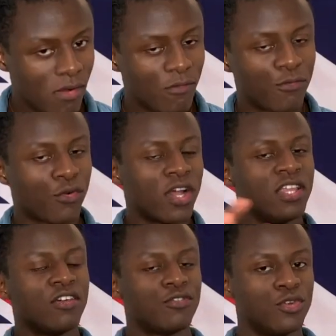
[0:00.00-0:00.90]
For any
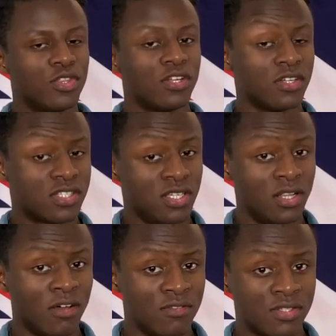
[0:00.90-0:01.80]
of you that are tea
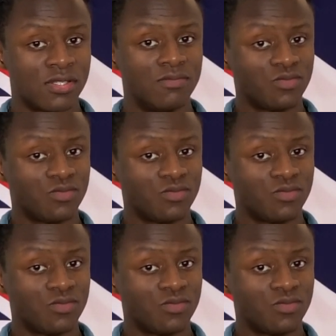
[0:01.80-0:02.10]
lovers,